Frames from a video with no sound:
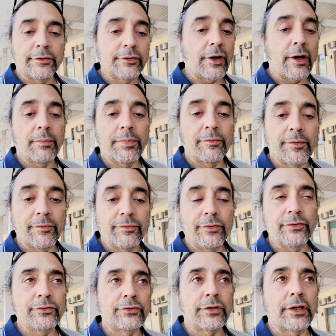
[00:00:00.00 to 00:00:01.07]
the top of the
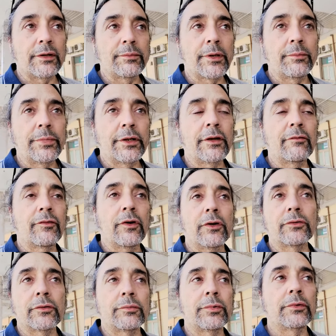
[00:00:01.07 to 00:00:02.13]
food chain, but being
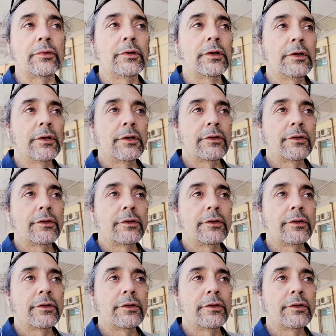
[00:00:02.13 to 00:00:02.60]
vulnerable